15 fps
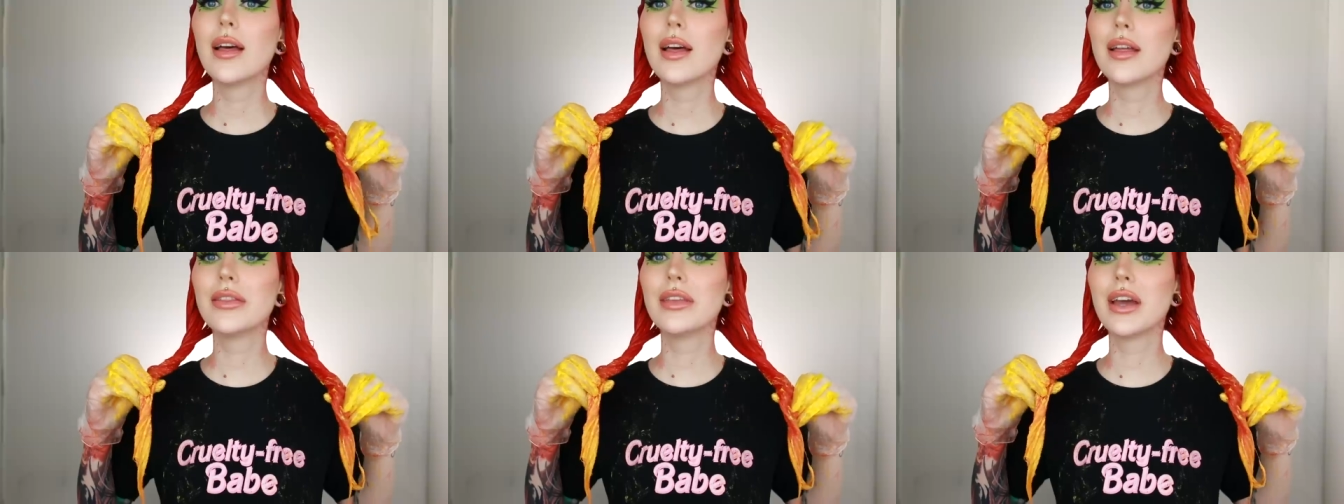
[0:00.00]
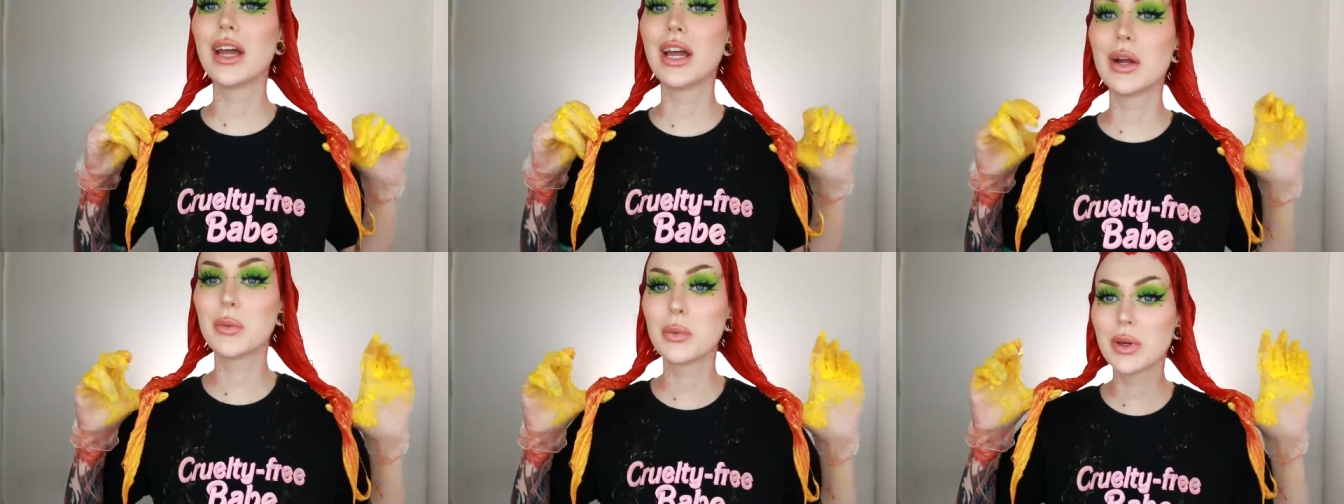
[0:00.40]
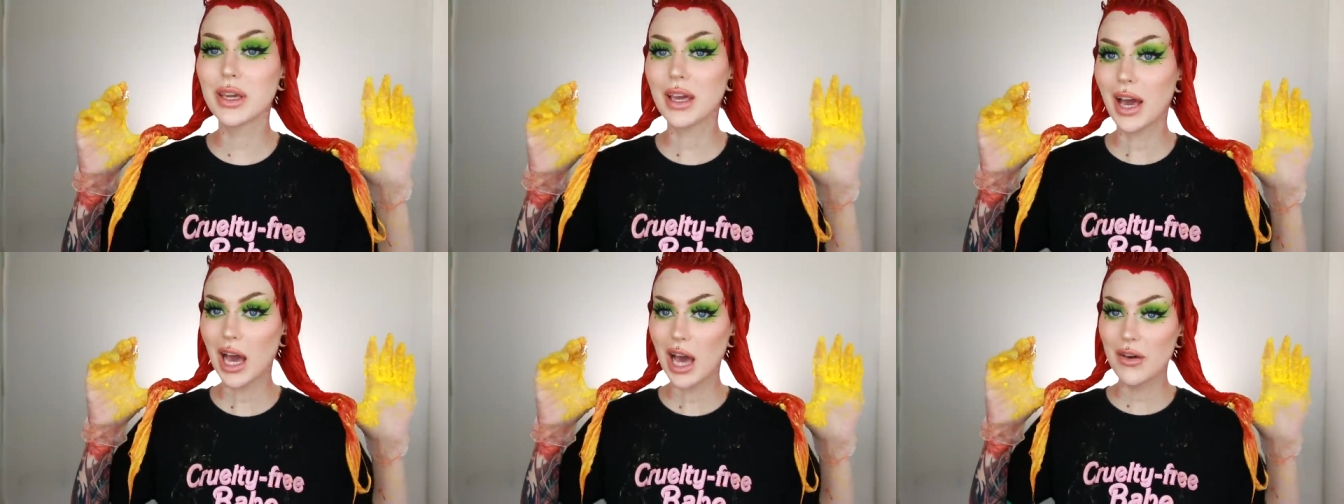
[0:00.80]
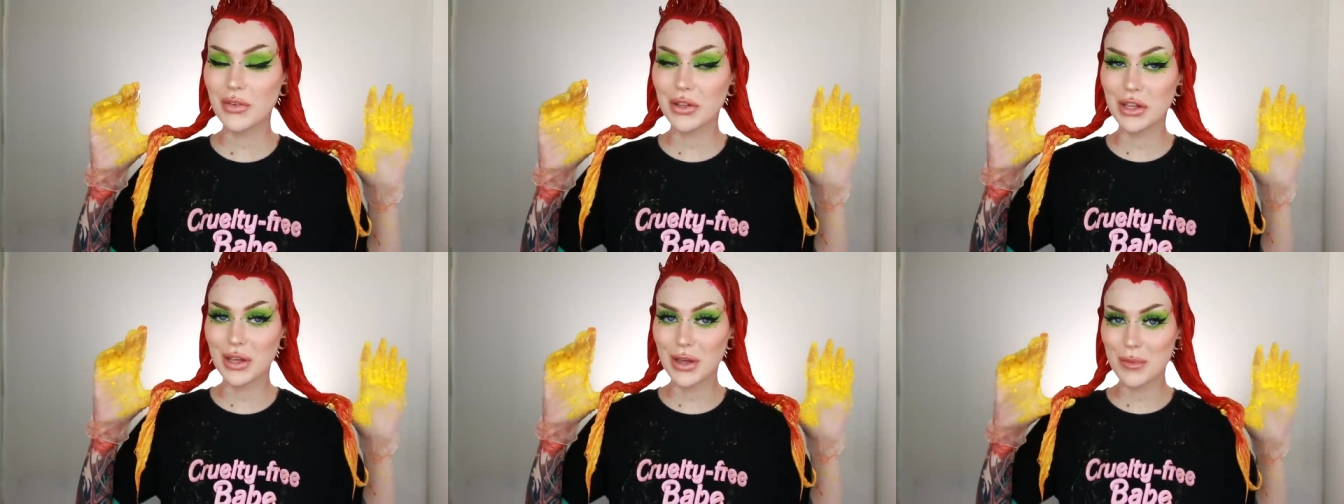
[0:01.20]
And there we have
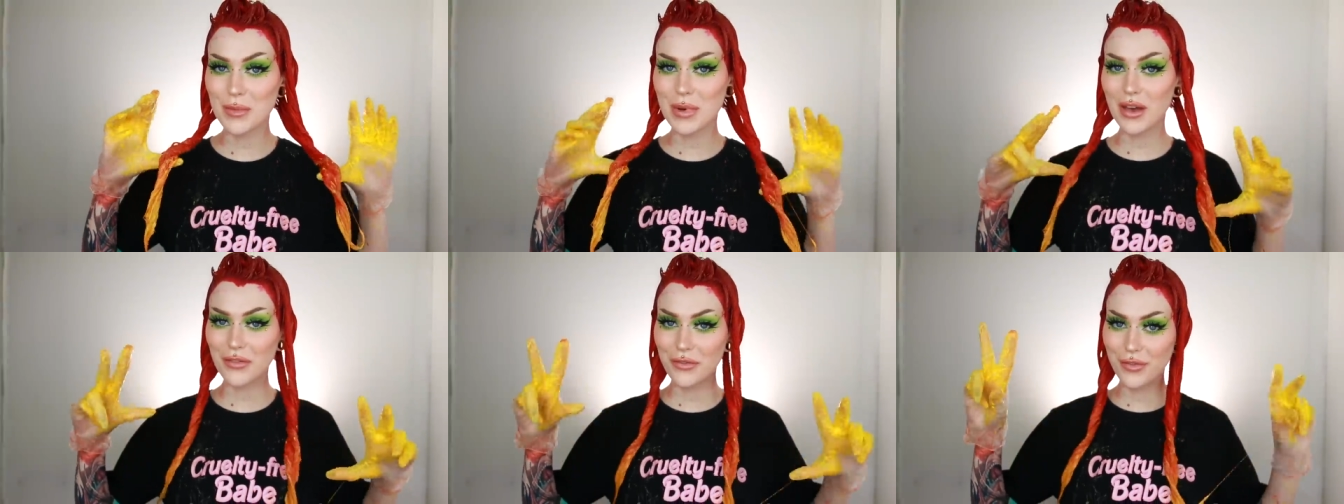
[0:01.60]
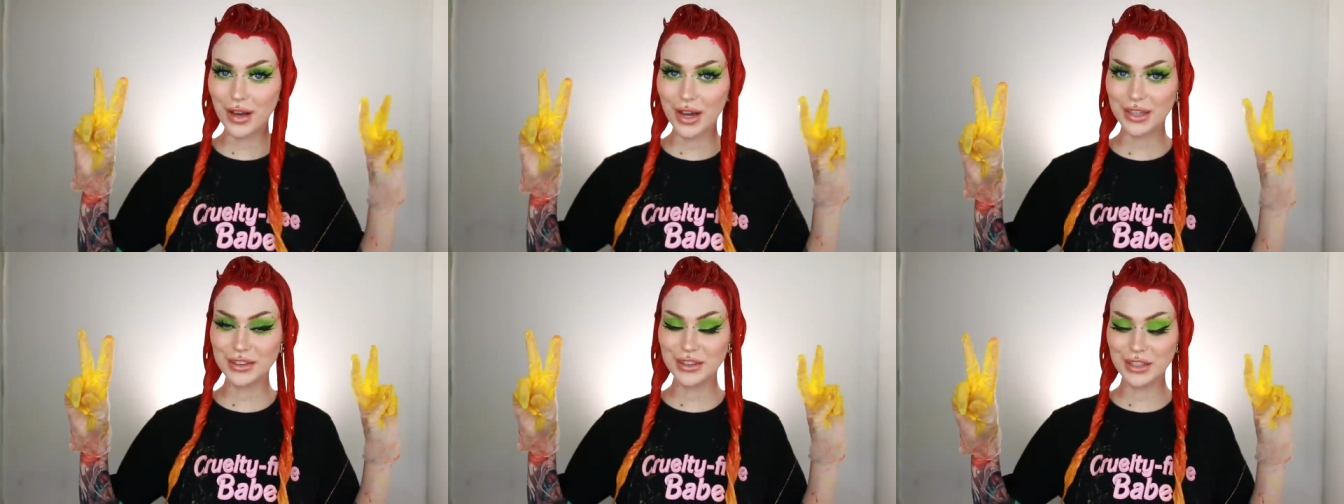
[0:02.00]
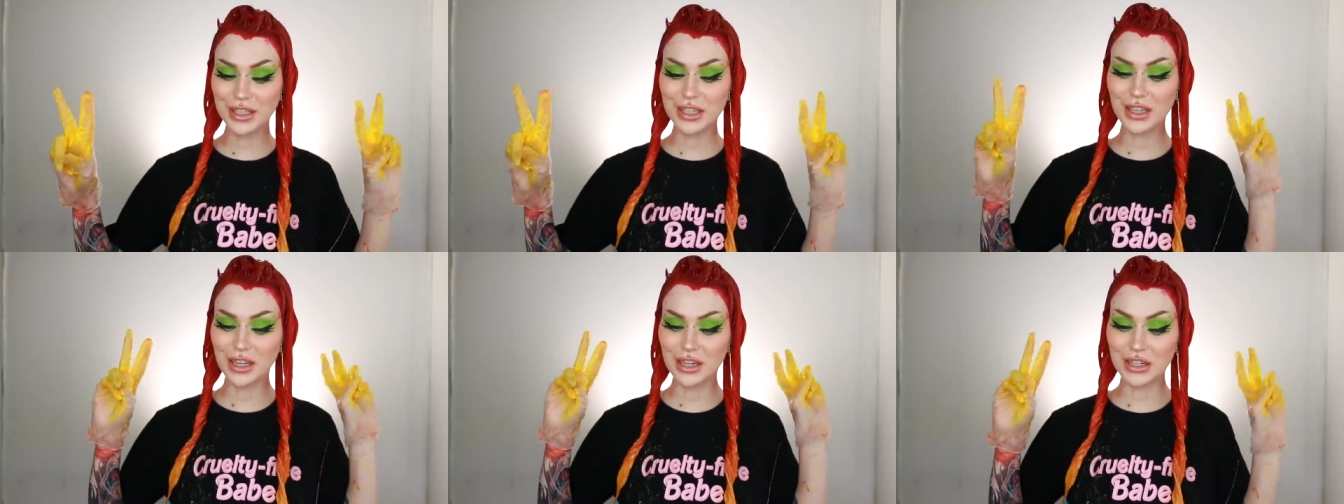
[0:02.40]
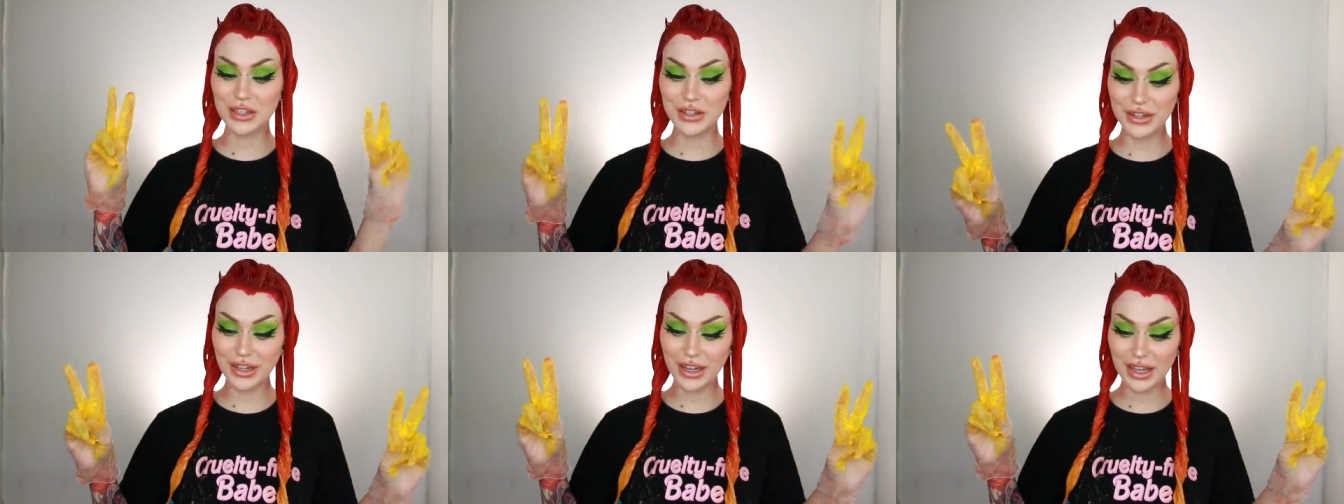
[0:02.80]
them, um, finally
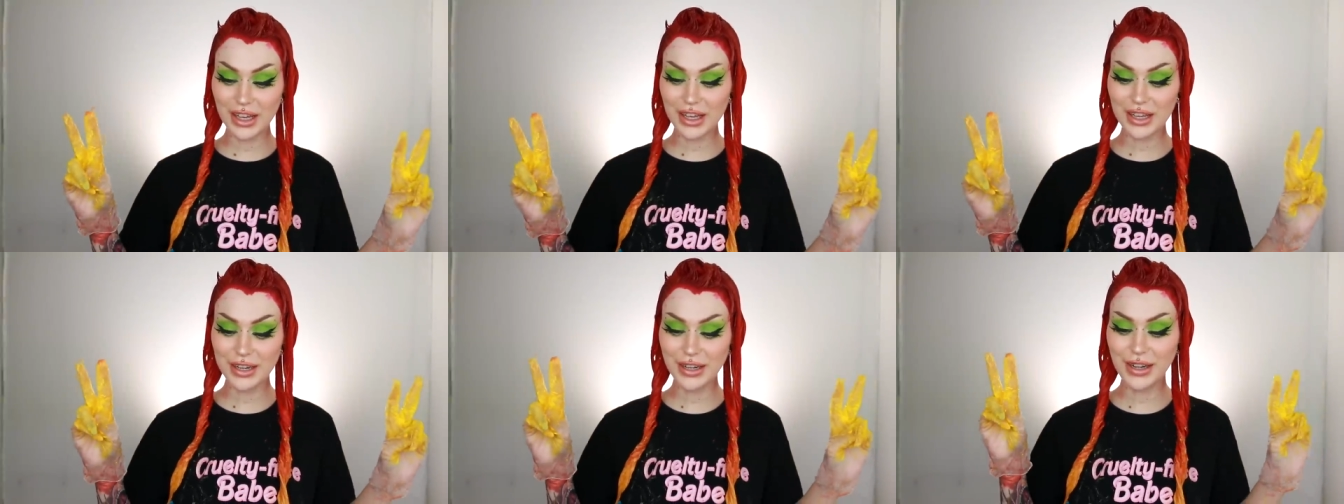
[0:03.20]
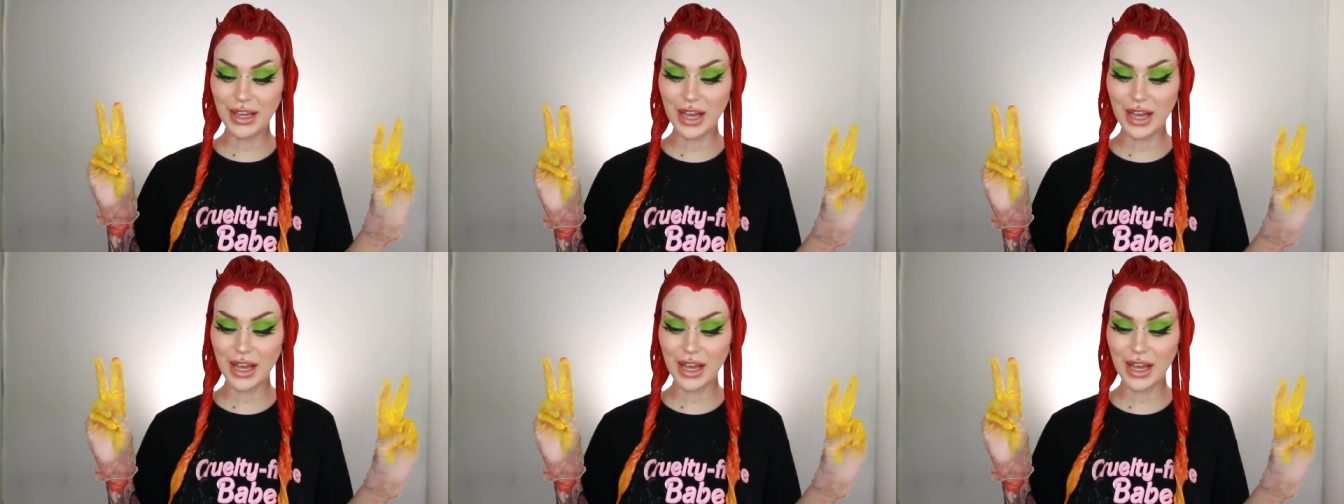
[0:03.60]
done.